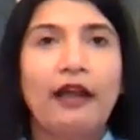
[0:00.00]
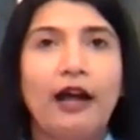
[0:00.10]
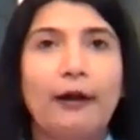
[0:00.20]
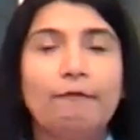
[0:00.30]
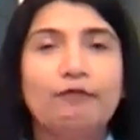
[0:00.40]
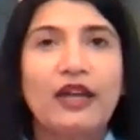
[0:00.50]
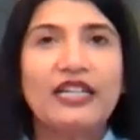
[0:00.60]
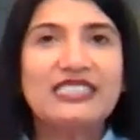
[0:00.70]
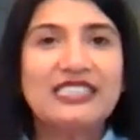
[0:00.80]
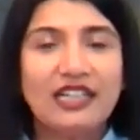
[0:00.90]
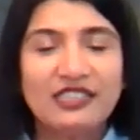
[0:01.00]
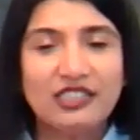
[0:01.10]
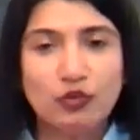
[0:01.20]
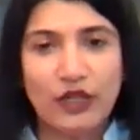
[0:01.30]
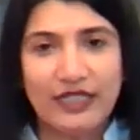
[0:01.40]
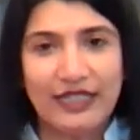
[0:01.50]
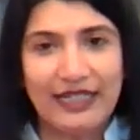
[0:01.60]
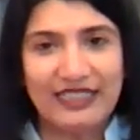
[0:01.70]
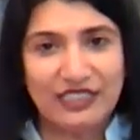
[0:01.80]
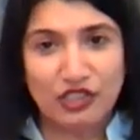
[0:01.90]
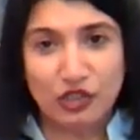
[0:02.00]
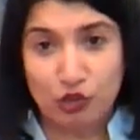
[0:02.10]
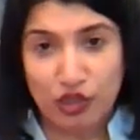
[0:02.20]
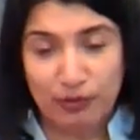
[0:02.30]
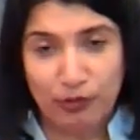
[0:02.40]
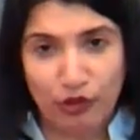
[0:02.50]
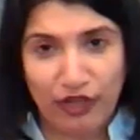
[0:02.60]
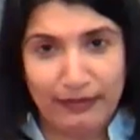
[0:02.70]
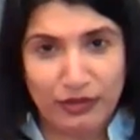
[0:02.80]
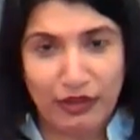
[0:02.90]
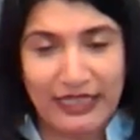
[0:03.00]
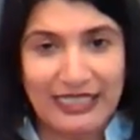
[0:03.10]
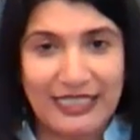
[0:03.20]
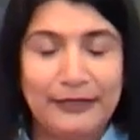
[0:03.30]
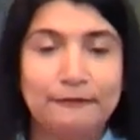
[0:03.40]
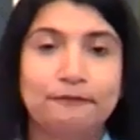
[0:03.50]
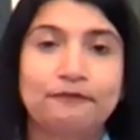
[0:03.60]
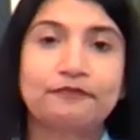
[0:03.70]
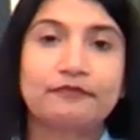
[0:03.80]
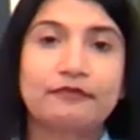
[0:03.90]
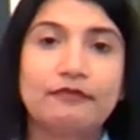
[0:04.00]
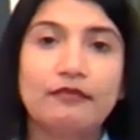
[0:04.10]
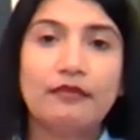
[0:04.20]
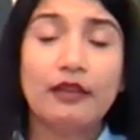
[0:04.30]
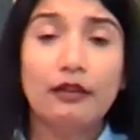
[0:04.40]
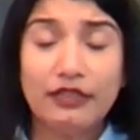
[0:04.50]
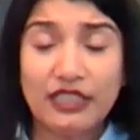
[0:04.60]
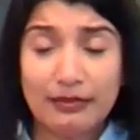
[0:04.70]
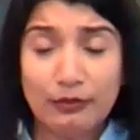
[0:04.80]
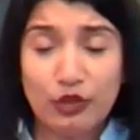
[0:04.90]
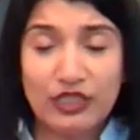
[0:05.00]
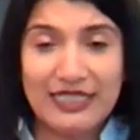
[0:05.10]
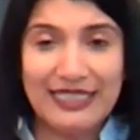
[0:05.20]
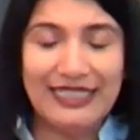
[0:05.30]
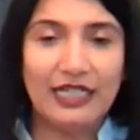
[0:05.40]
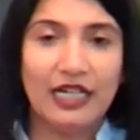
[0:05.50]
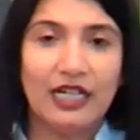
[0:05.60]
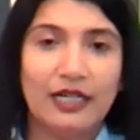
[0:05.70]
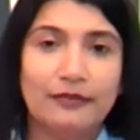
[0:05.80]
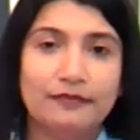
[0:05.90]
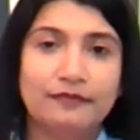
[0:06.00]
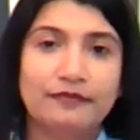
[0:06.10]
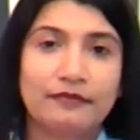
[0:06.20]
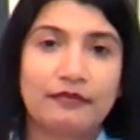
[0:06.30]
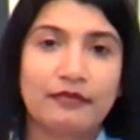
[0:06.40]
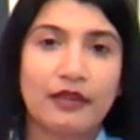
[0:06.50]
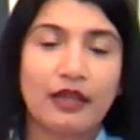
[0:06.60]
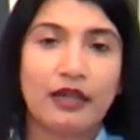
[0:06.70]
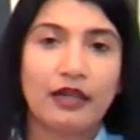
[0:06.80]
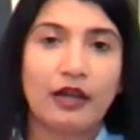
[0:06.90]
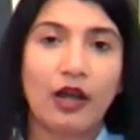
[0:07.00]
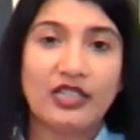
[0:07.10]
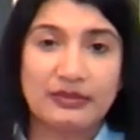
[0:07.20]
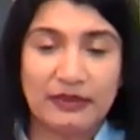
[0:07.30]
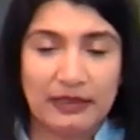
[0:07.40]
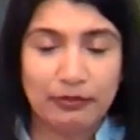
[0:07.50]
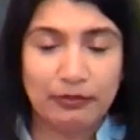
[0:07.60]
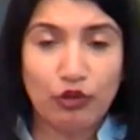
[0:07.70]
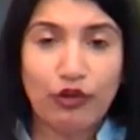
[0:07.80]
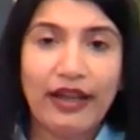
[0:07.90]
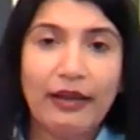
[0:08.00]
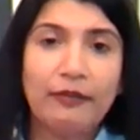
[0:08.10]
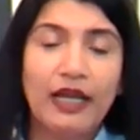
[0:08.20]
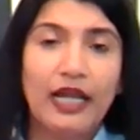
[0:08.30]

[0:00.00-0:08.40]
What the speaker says: I started working as an associate program director with a community hospital program.